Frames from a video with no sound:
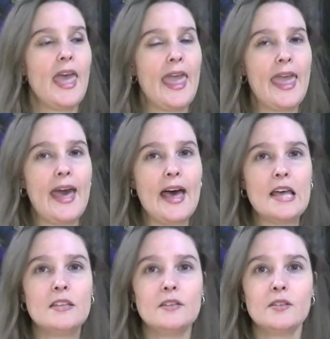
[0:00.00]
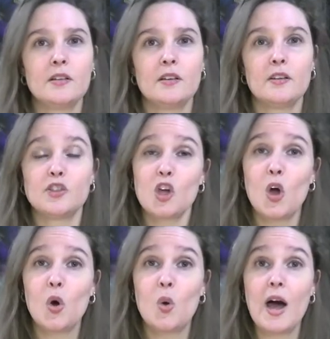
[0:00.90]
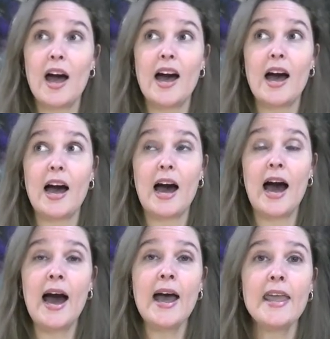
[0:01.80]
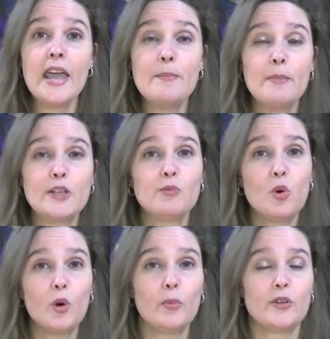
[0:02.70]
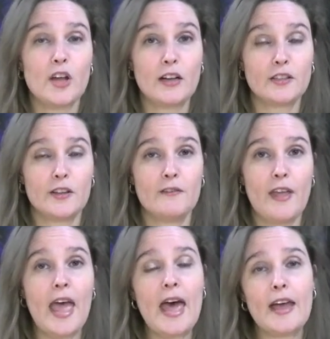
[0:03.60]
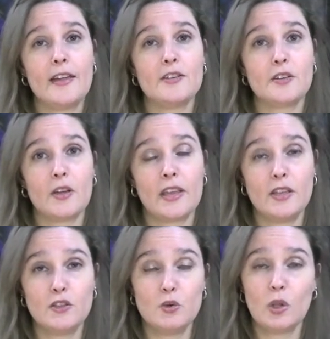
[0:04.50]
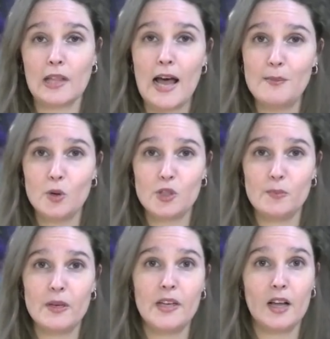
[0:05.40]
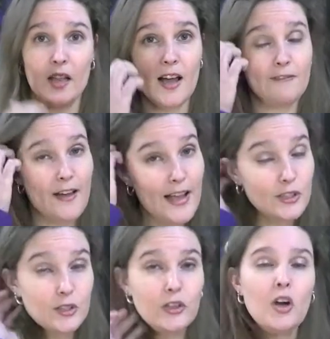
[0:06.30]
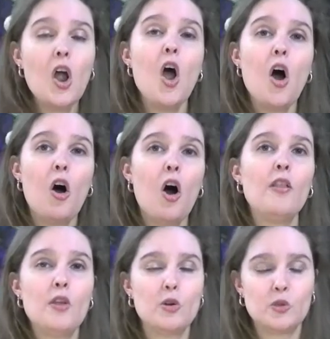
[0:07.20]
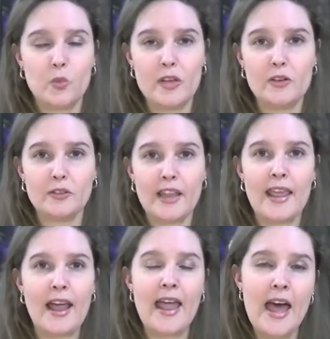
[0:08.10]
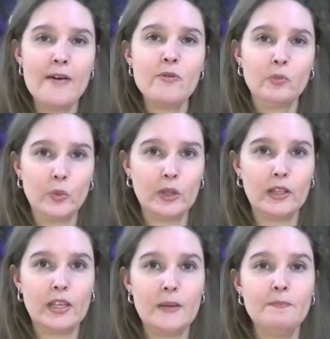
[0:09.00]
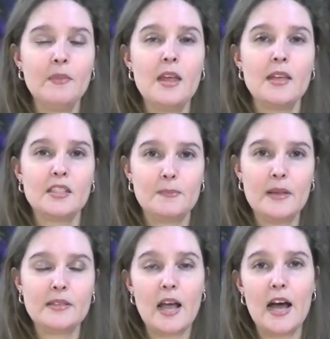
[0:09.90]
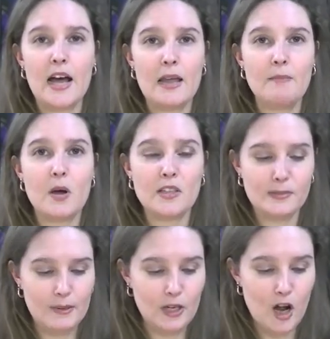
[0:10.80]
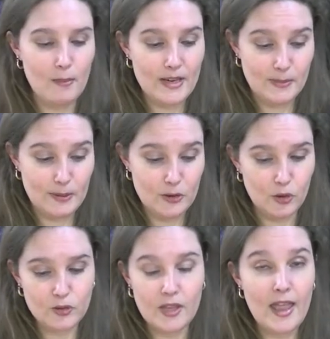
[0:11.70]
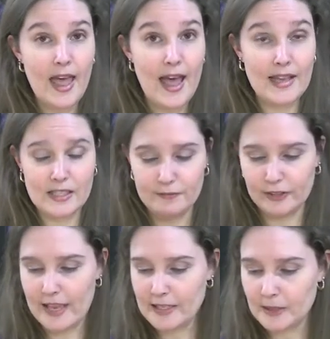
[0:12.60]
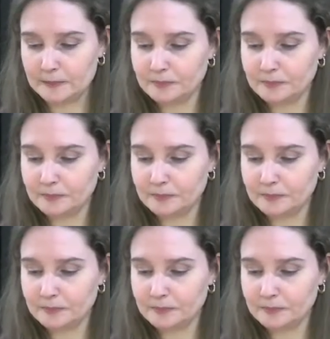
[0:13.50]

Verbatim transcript: And so I am much more productive and can do a lot more spinning a lot faster on those wheels, and I haven't really spent time spinning on my spindles as of late.